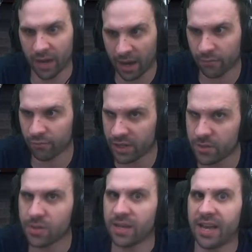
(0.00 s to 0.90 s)
I
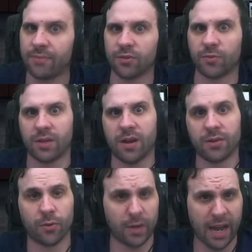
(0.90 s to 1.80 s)
reused the capsules with
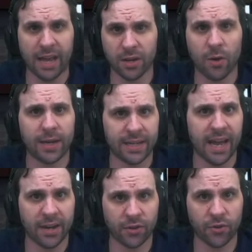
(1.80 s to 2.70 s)
Condor when I had no idea
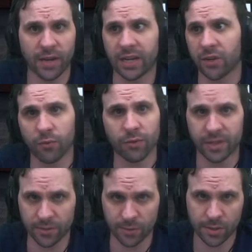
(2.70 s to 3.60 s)
how to do any good
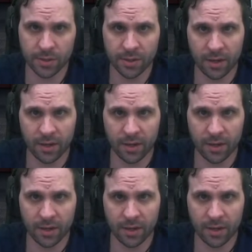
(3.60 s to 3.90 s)
reuse.